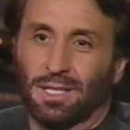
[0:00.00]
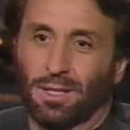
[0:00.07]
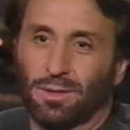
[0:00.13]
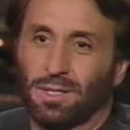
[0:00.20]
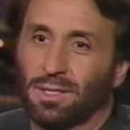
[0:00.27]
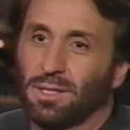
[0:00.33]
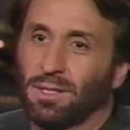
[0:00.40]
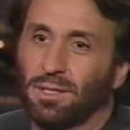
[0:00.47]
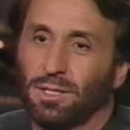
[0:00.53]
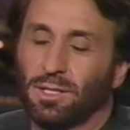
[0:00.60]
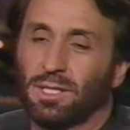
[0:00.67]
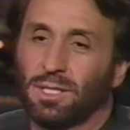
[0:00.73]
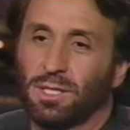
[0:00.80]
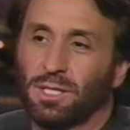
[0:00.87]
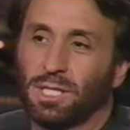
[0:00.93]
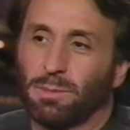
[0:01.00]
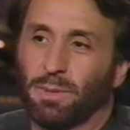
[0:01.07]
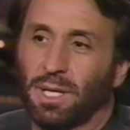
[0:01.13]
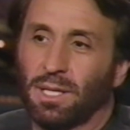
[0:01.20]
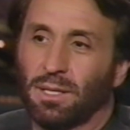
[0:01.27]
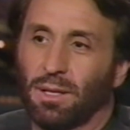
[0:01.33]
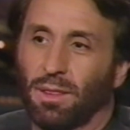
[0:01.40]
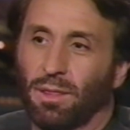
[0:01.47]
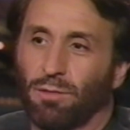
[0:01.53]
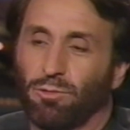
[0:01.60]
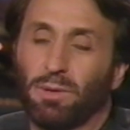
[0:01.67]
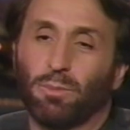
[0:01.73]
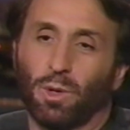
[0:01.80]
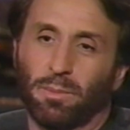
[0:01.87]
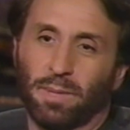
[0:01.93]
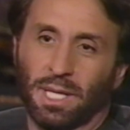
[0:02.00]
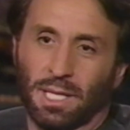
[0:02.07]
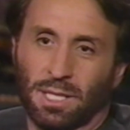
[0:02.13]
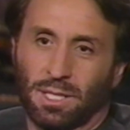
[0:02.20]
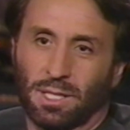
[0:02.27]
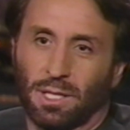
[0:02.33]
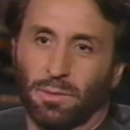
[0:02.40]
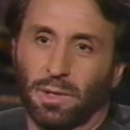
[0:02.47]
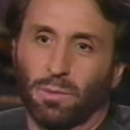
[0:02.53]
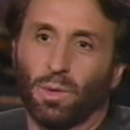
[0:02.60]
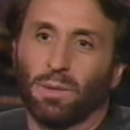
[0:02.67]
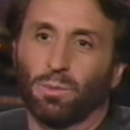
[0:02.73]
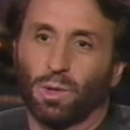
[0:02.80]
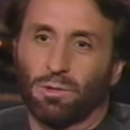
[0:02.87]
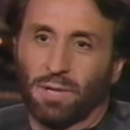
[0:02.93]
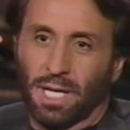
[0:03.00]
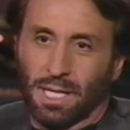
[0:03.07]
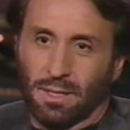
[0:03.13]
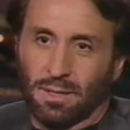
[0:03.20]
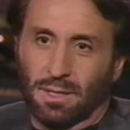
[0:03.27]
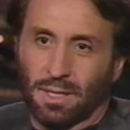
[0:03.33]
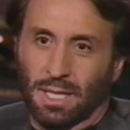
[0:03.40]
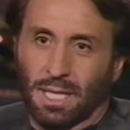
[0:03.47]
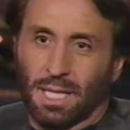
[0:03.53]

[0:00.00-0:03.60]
know, you, you, you spend three more minutes going one more round,